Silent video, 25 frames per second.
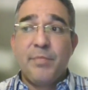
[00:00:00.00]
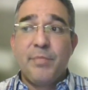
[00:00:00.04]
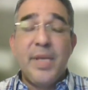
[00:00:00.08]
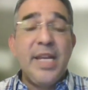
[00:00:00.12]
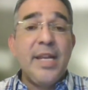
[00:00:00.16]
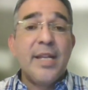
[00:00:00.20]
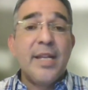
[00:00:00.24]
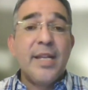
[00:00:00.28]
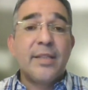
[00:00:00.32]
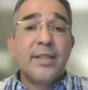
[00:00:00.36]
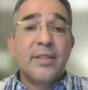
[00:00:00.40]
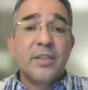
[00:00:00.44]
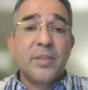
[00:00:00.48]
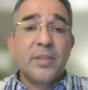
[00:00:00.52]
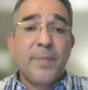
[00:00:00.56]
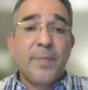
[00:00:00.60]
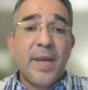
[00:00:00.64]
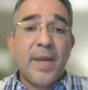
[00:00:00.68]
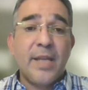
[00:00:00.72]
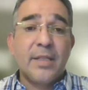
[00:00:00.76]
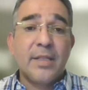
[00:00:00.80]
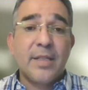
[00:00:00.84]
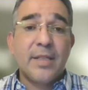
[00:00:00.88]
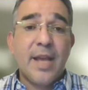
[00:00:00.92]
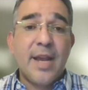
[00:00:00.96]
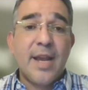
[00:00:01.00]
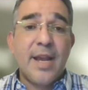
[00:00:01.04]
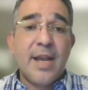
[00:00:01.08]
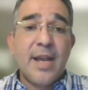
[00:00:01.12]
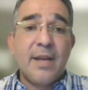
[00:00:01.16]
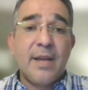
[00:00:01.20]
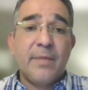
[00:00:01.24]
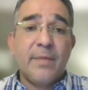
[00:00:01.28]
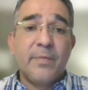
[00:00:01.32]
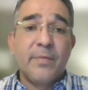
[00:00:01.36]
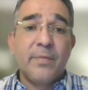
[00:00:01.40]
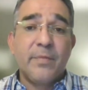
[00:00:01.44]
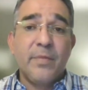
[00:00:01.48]
being at the space I
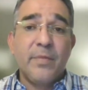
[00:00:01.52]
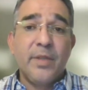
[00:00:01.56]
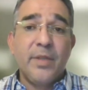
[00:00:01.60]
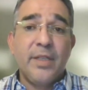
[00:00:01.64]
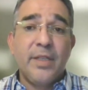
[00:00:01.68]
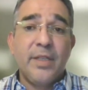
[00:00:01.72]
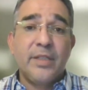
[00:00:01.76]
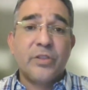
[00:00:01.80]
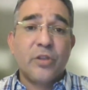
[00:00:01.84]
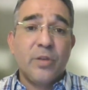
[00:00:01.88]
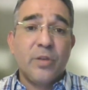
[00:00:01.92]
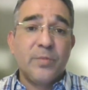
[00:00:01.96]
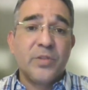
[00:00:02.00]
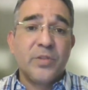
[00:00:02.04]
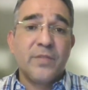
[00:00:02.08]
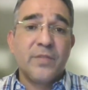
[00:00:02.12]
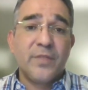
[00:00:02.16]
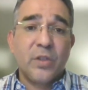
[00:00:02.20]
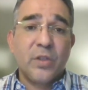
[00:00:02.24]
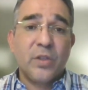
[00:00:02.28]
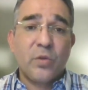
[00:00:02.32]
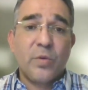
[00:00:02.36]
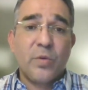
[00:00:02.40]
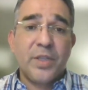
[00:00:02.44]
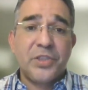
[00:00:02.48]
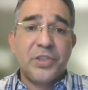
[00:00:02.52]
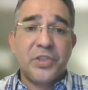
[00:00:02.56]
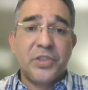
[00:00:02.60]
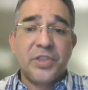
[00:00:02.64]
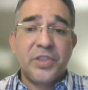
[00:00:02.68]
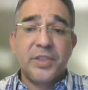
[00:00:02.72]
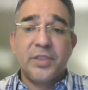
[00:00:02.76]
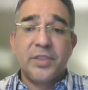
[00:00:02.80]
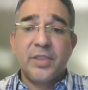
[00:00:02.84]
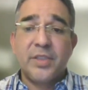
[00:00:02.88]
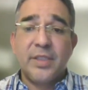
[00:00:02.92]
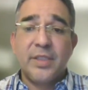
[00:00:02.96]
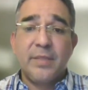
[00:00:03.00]
am in terms of the
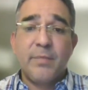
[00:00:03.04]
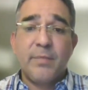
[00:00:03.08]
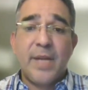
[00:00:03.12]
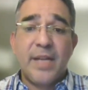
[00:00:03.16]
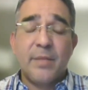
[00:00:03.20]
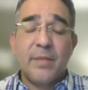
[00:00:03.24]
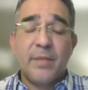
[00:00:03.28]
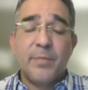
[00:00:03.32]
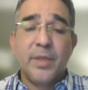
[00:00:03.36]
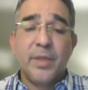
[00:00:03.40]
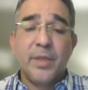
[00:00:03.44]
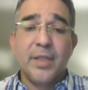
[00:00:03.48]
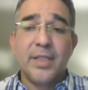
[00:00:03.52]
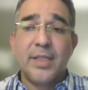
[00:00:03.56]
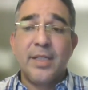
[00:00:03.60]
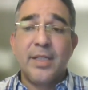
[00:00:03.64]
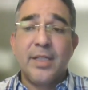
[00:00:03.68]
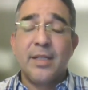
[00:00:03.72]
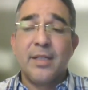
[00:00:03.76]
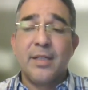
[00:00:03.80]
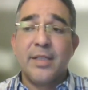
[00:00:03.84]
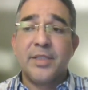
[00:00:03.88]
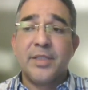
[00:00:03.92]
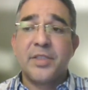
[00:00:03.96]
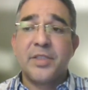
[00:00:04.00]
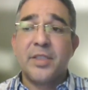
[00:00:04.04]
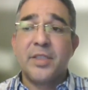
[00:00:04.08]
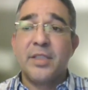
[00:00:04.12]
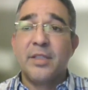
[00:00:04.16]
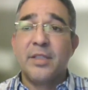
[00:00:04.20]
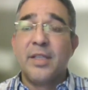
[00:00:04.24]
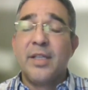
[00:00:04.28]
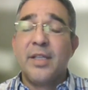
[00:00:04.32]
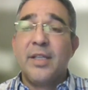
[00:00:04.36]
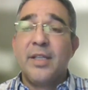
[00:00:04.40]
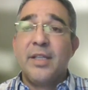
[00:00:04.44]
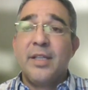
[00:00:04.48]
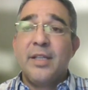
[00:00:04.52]
questions and my ability to listen,
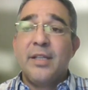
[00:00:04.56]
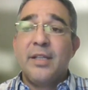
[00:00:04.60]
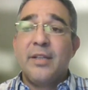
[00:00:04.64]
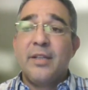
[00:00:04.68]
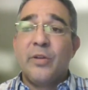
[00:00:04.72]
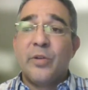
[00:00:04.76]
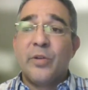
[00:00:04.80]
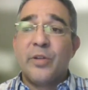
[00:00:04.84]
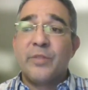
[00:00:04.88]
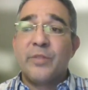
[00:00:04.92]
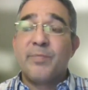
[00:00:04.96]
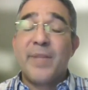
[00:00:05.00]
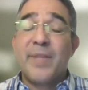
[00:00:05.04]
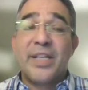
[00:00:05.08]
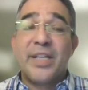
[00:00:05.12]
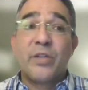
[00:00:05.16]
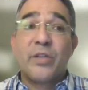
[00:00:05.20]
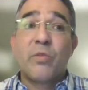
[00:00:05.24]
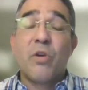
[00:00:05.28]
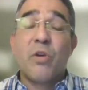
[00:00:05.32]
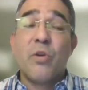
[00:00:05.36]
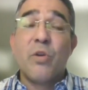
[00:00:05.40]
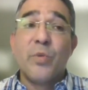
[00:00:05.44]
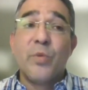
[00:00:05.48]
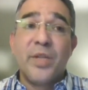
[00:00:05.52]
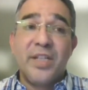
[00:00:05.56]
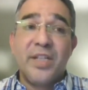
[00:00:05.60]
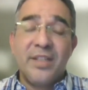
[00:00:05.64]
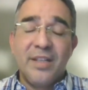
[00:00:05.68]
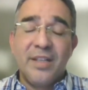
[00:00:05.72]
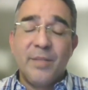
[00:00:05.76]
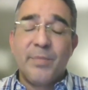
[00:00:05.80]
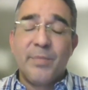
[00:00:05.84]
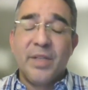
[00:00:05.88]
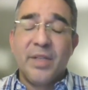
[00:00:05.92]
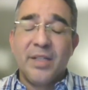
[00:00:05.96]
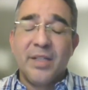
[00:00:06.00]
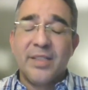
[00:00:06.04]
or my growing
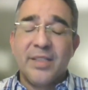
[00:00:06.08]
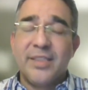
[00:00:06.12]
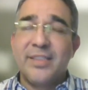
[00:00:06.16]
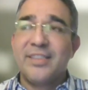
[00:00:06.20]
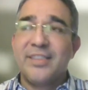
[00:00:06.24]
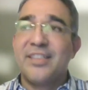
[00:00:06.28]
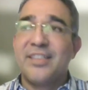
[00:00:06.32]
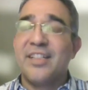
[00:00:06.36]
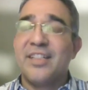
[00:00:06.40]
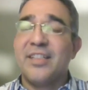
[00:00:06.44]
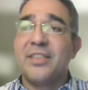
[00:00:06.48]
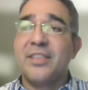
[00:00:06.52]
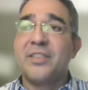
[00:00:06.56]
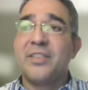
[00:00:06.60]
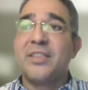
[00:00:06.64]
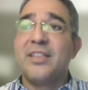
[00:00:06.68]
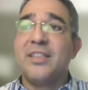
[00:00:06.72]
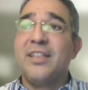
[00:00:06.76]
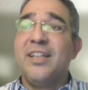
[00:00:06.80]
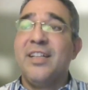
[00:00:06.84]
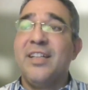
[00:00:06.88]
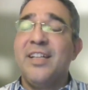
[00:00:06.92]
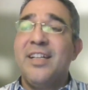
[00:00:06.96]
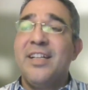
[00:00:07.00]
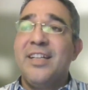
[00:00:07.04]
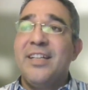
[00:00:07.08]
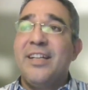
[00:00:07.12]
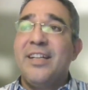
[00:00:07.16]
abilities to listen.